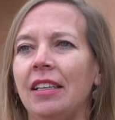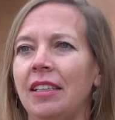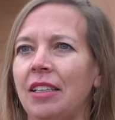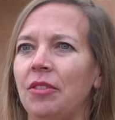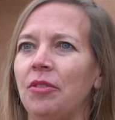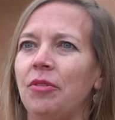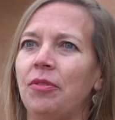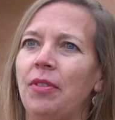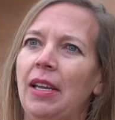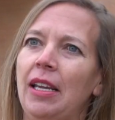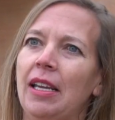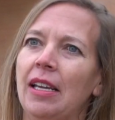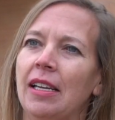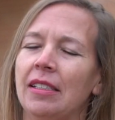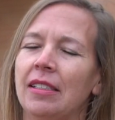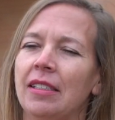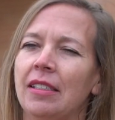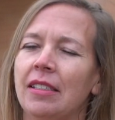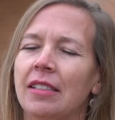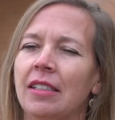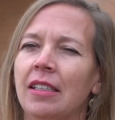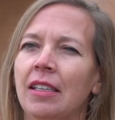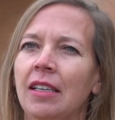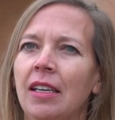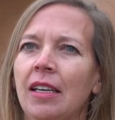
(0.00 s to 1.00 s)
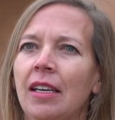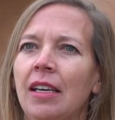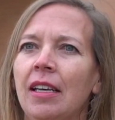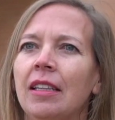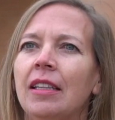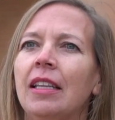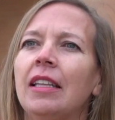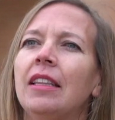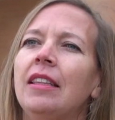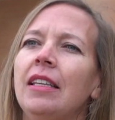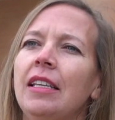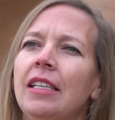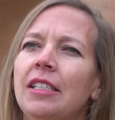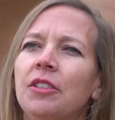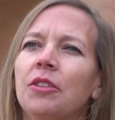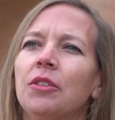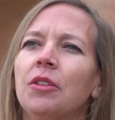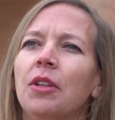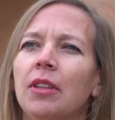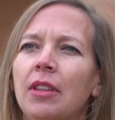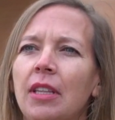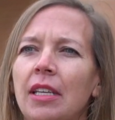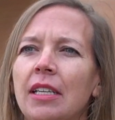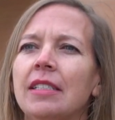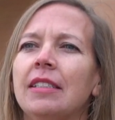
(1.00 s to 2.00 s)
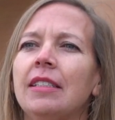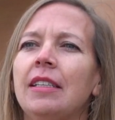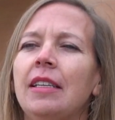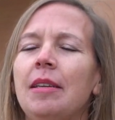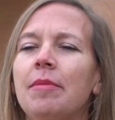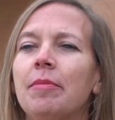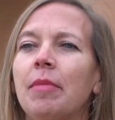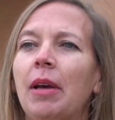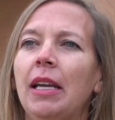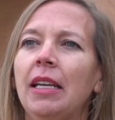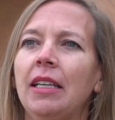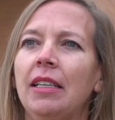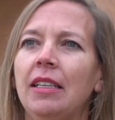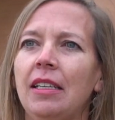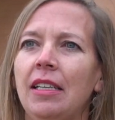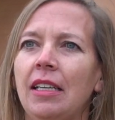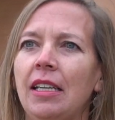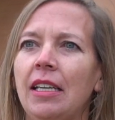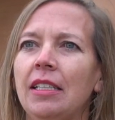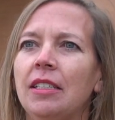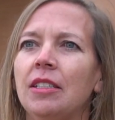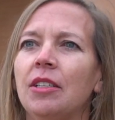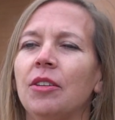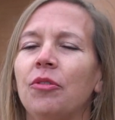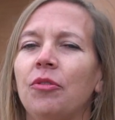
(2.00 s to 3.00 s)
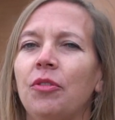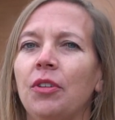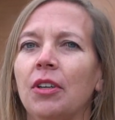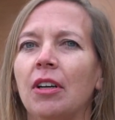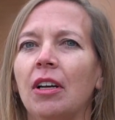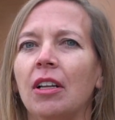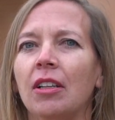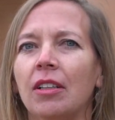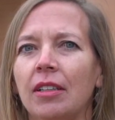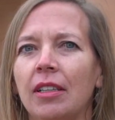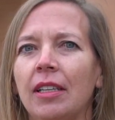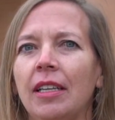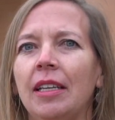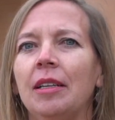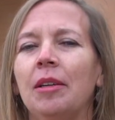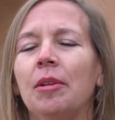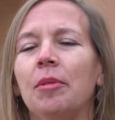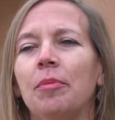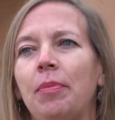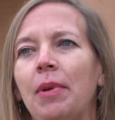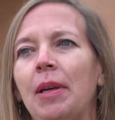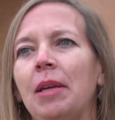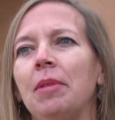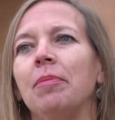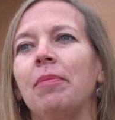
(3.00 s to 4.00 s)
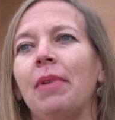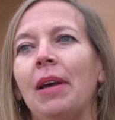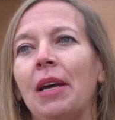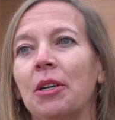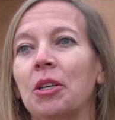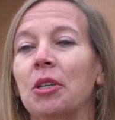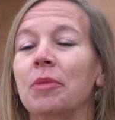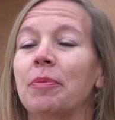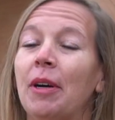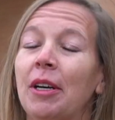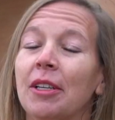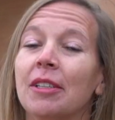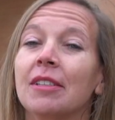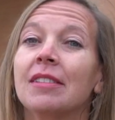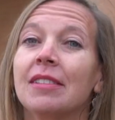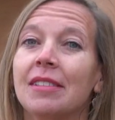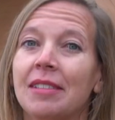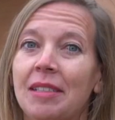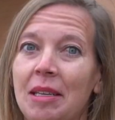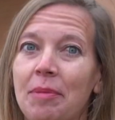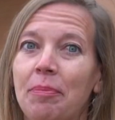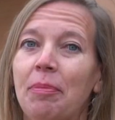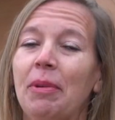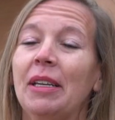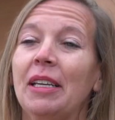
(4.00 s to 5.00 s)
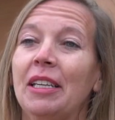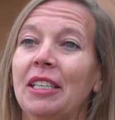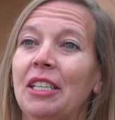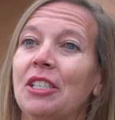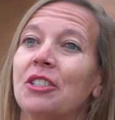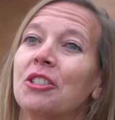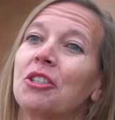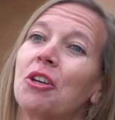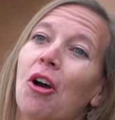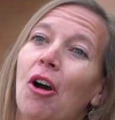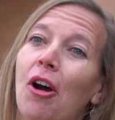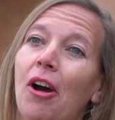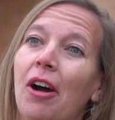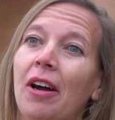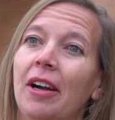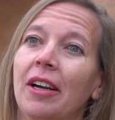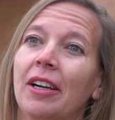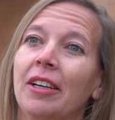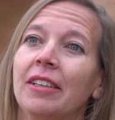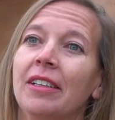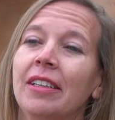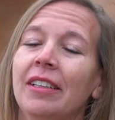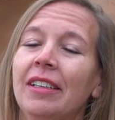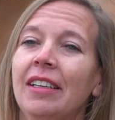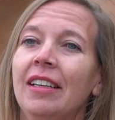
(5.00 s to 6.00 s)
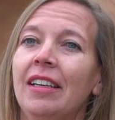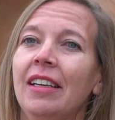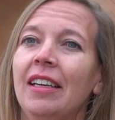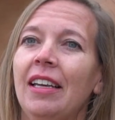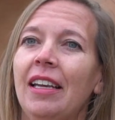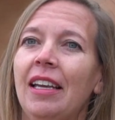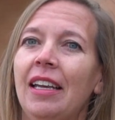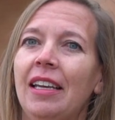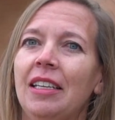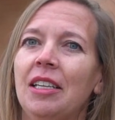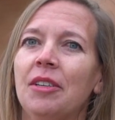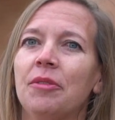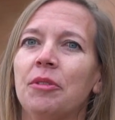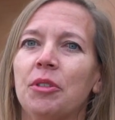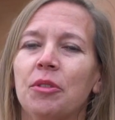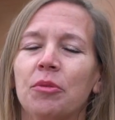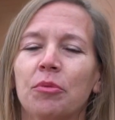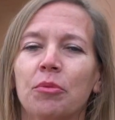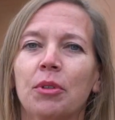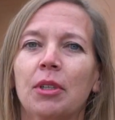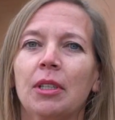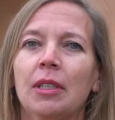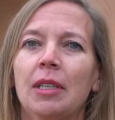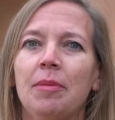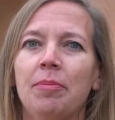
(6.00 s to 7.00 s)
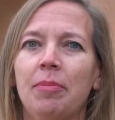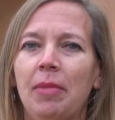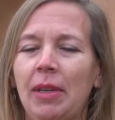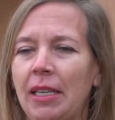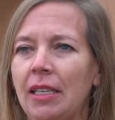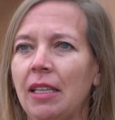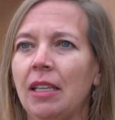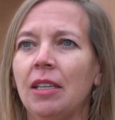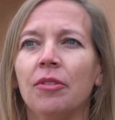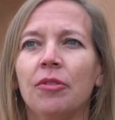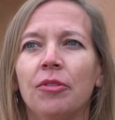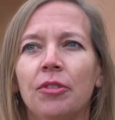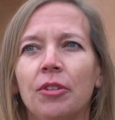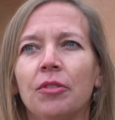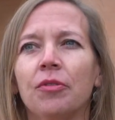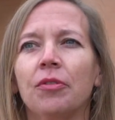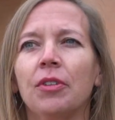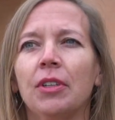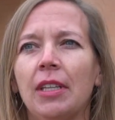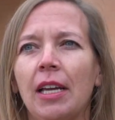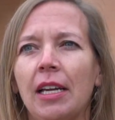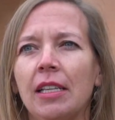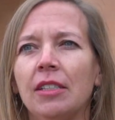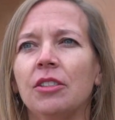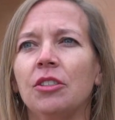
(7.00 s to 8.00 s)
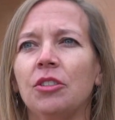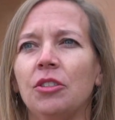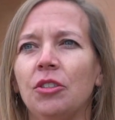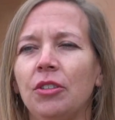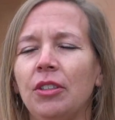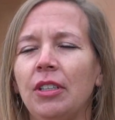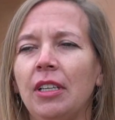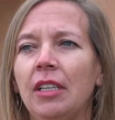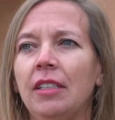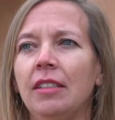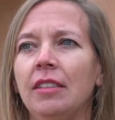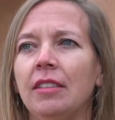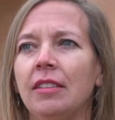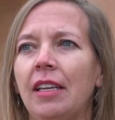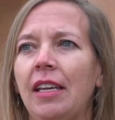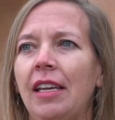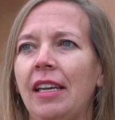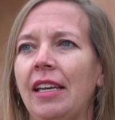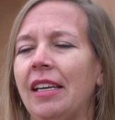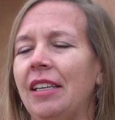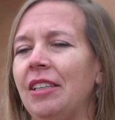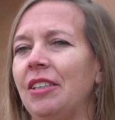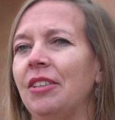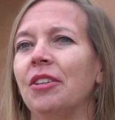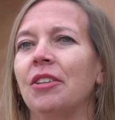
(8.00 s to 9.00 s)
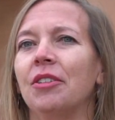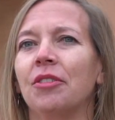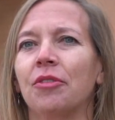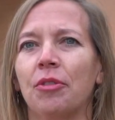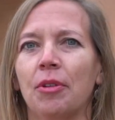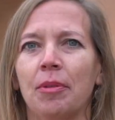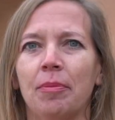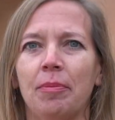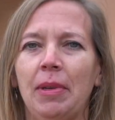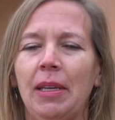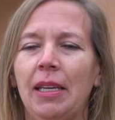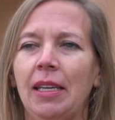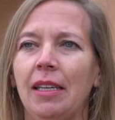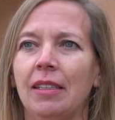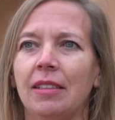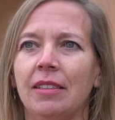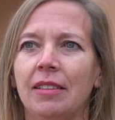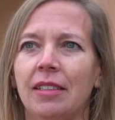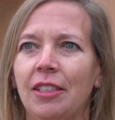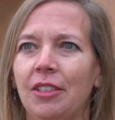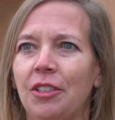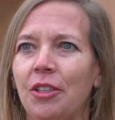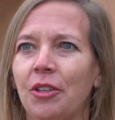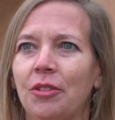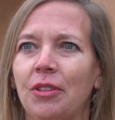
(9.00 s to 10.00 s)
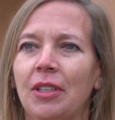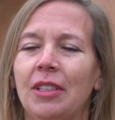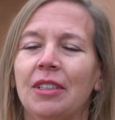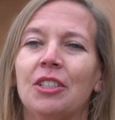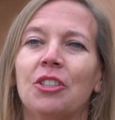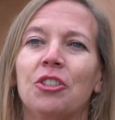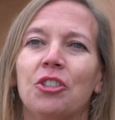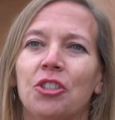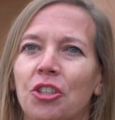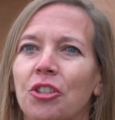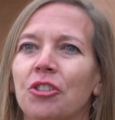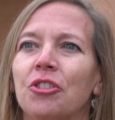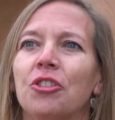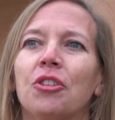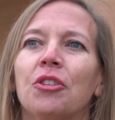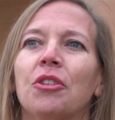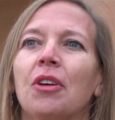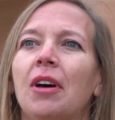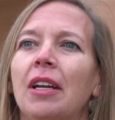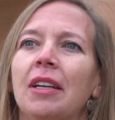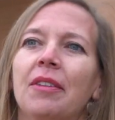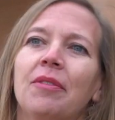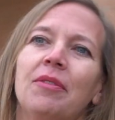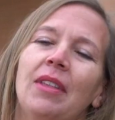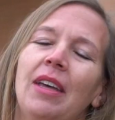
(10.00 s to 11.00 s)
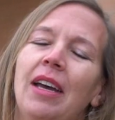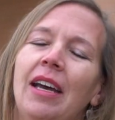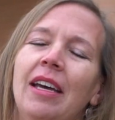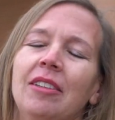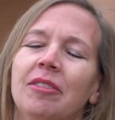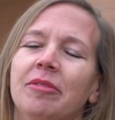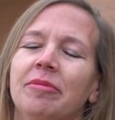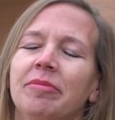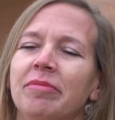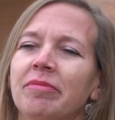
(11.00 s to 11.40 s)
in advance that these are the things he might need to feel a little bit better about sleeping in his car. And it was really meaningful for that student and for me to know that the church thought of that.